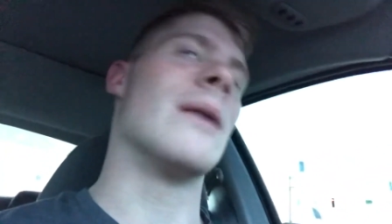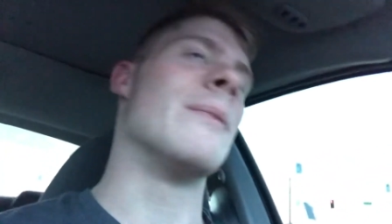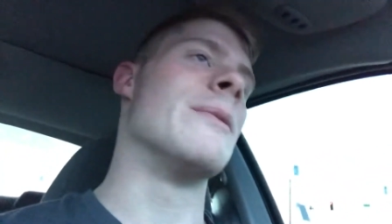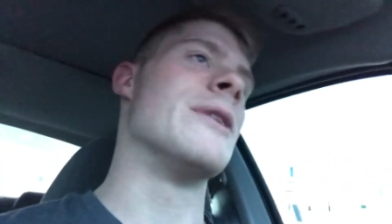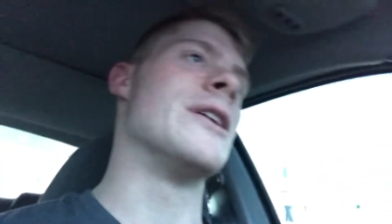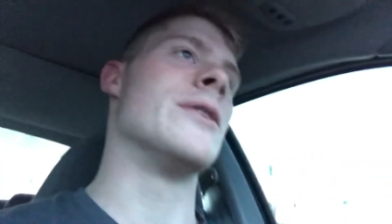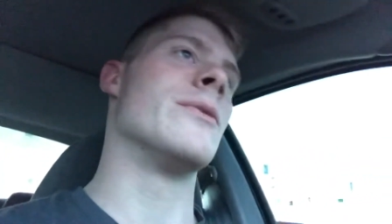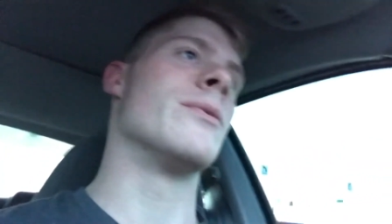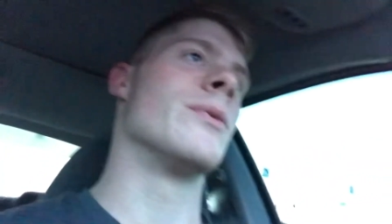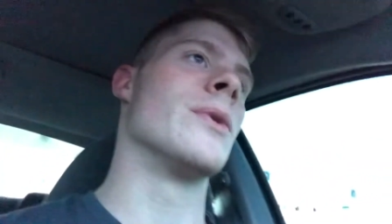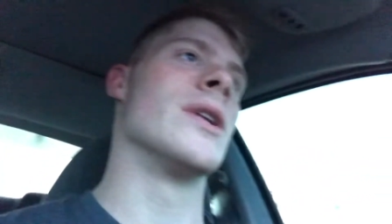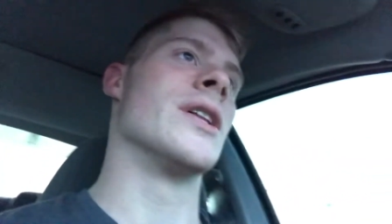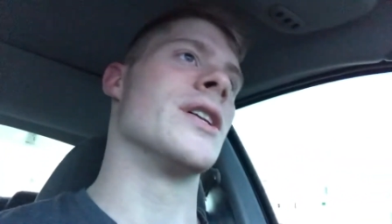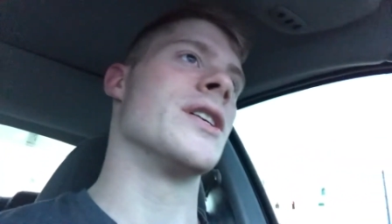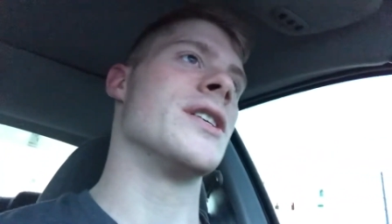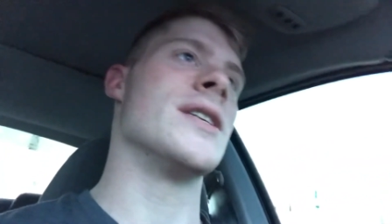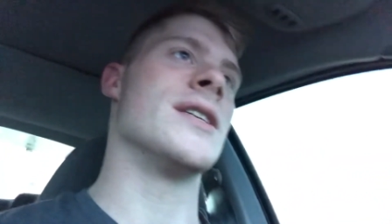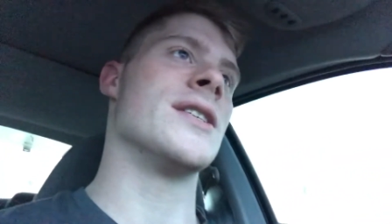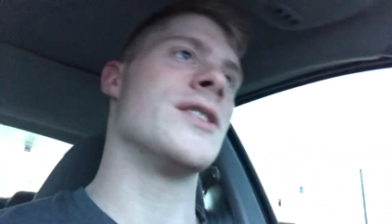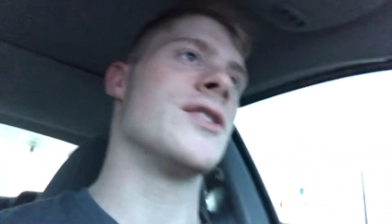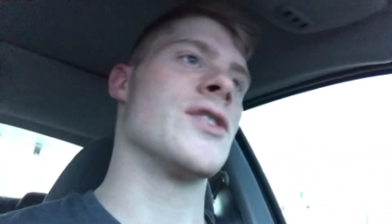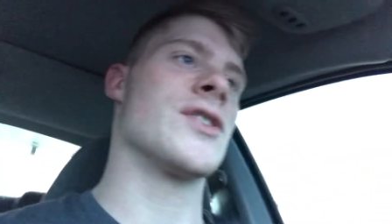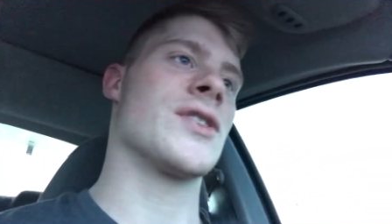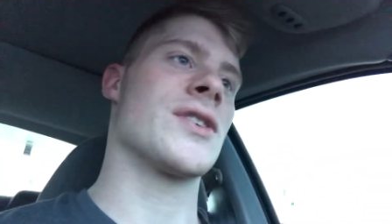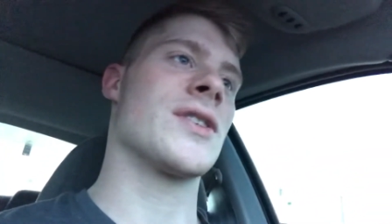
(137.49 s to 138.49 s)
I mean, really,
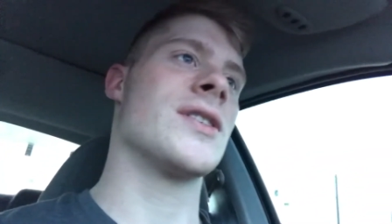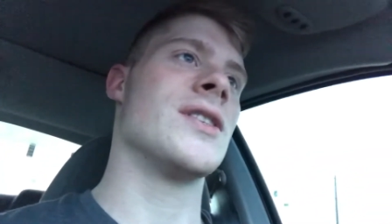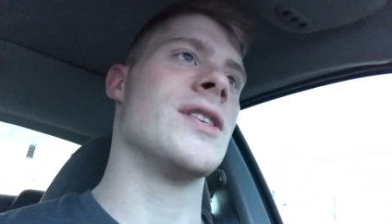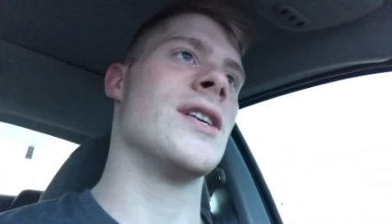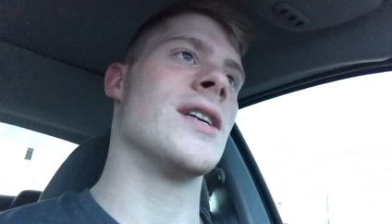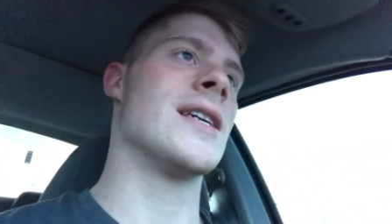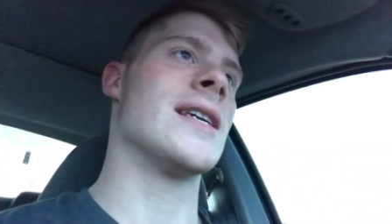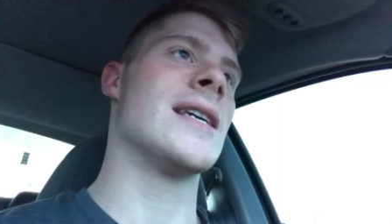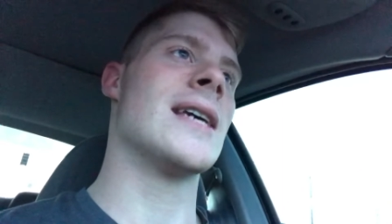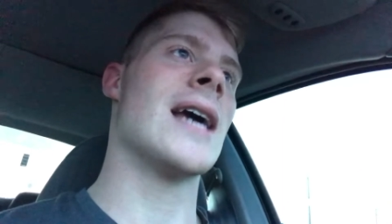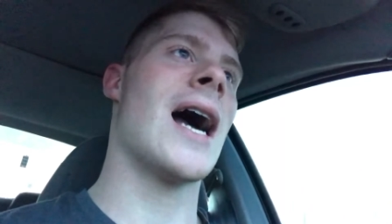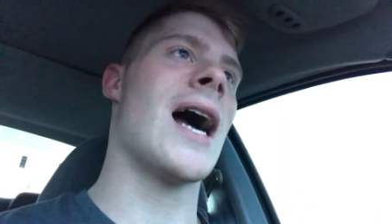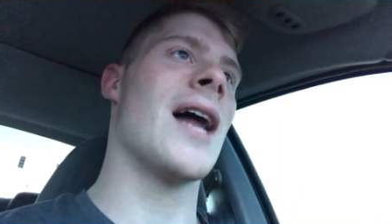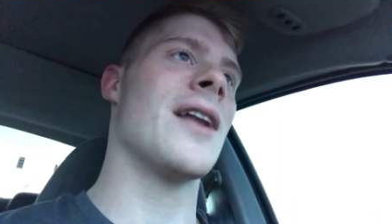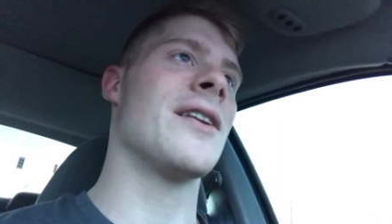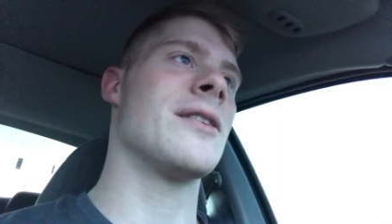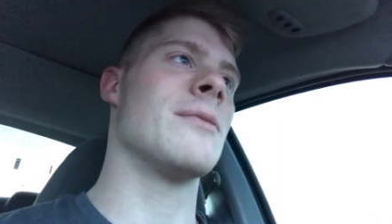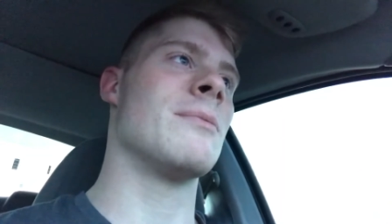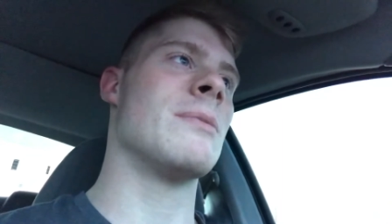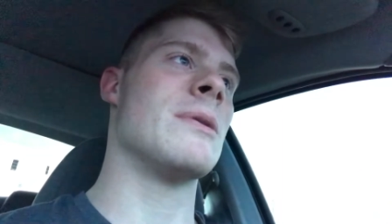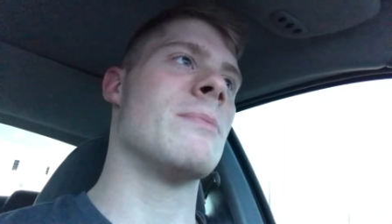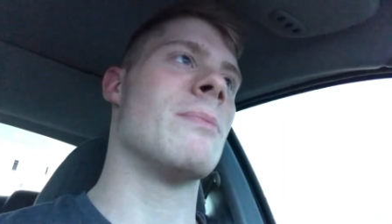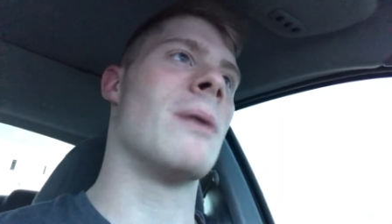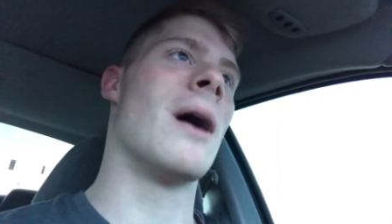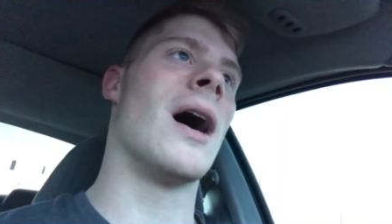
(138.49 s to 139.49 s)
you got
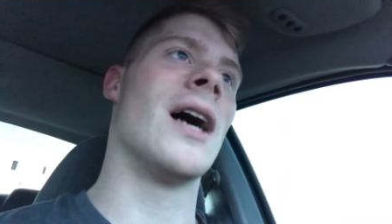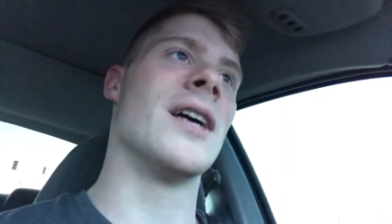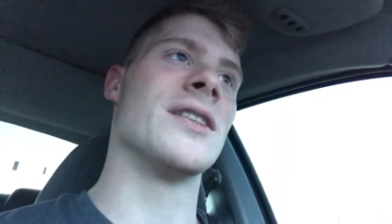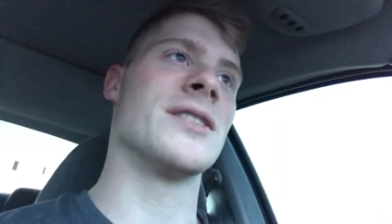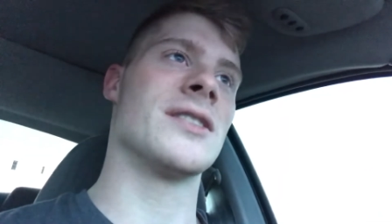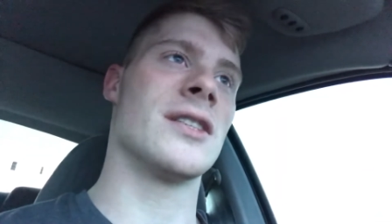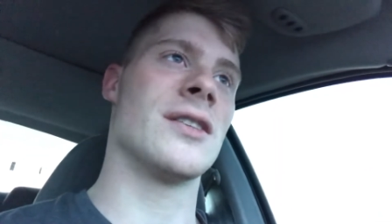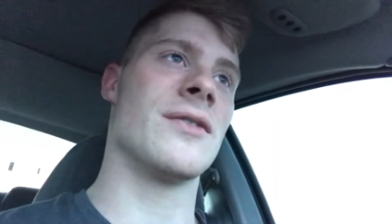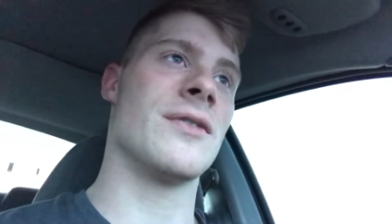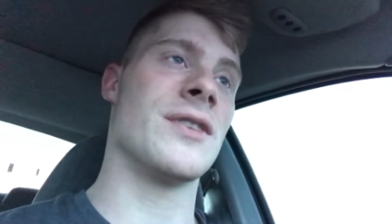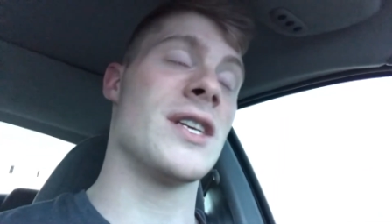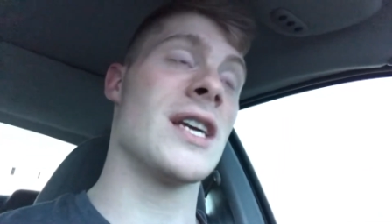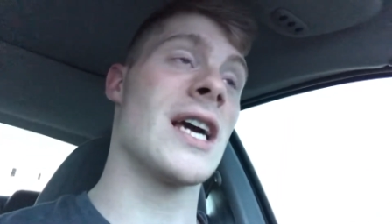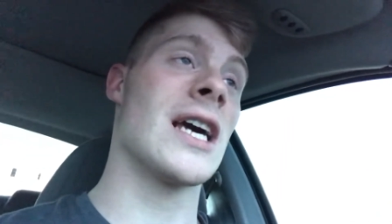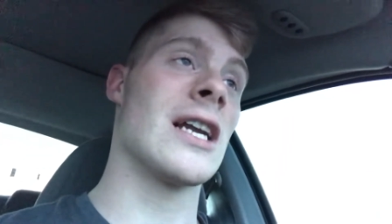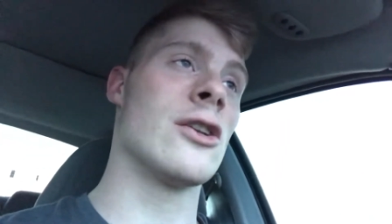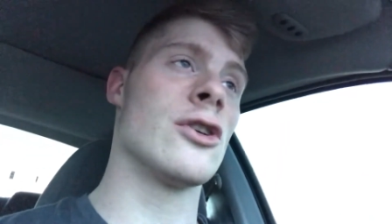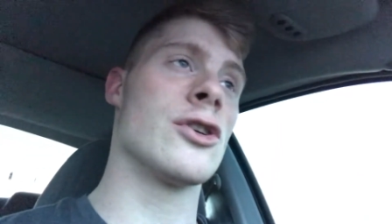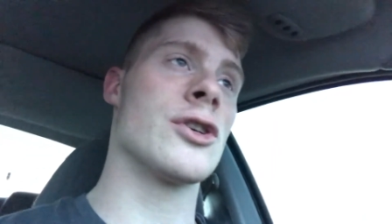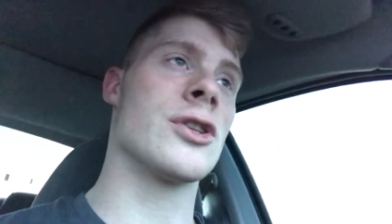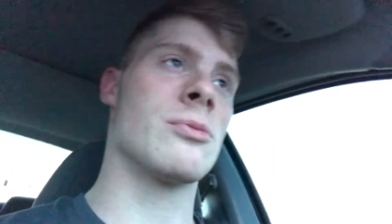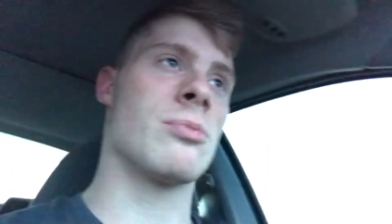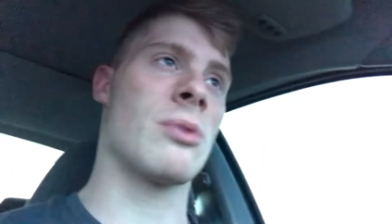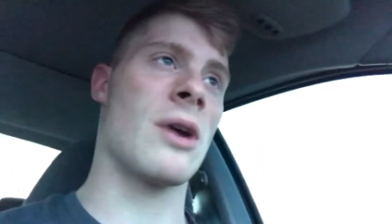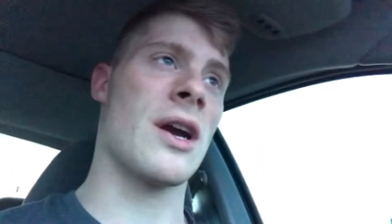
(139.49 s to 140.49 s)
to be positive, and you got to
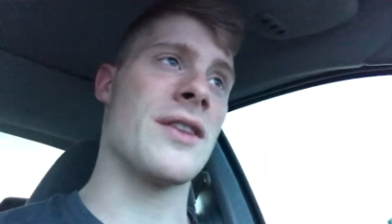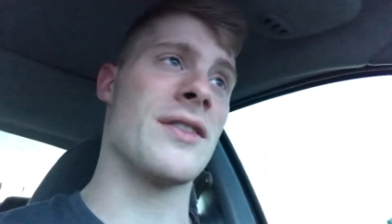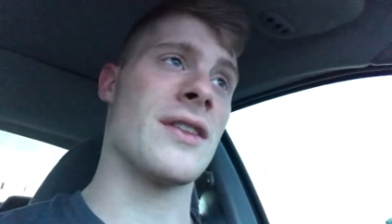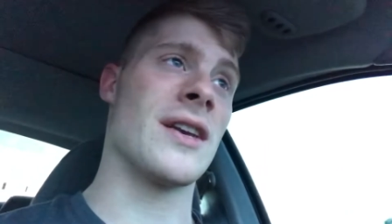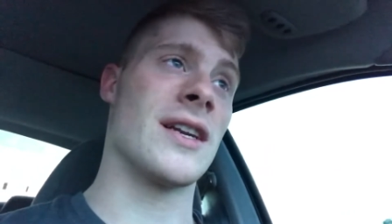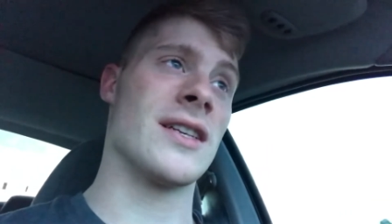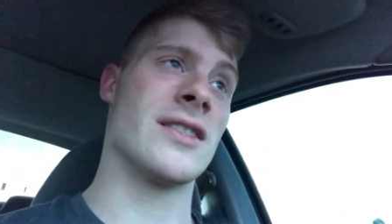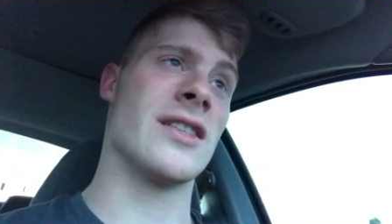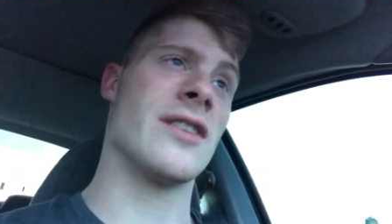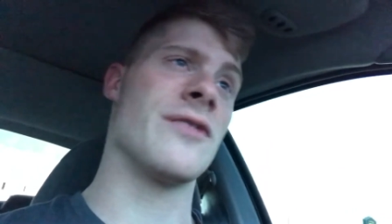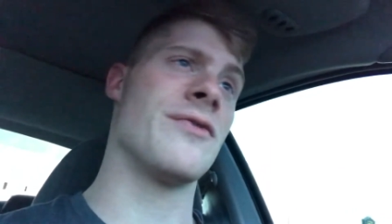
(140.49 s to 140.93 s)
look at the bright things.